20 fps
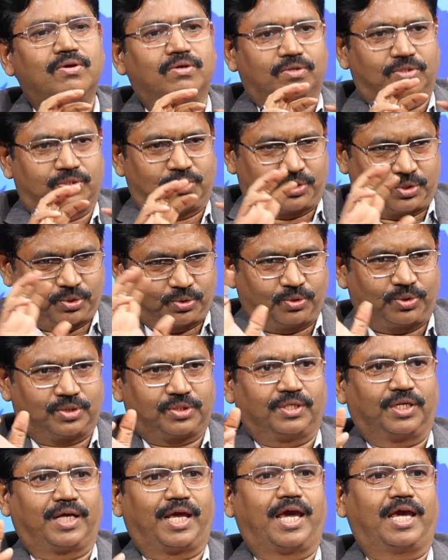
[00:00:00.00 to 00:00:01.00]
suits
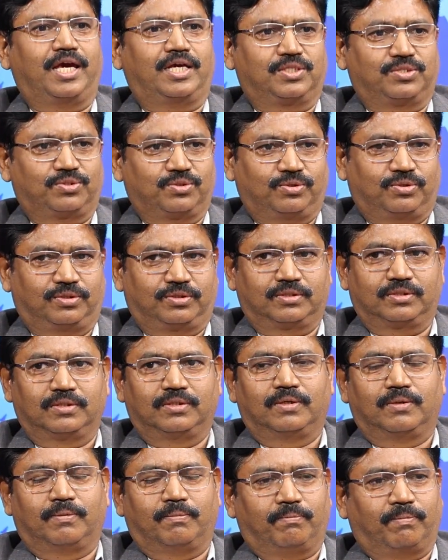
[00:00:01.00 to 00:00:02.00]
and AI suits
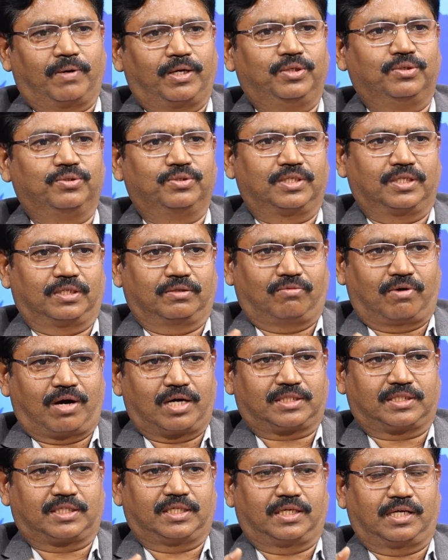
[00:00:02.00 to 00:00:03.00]
by using
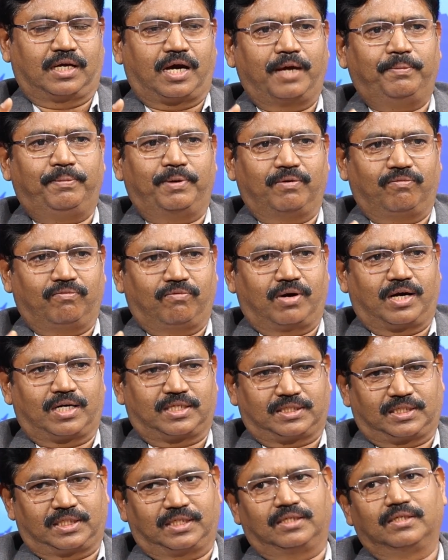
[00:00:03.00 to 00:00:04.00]
Watson, IBM
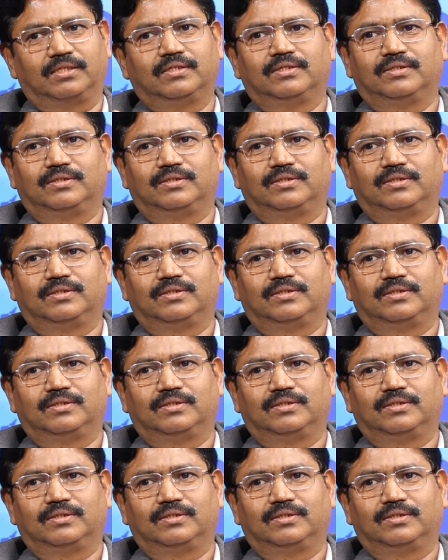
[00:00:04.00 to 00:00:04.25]
Watson.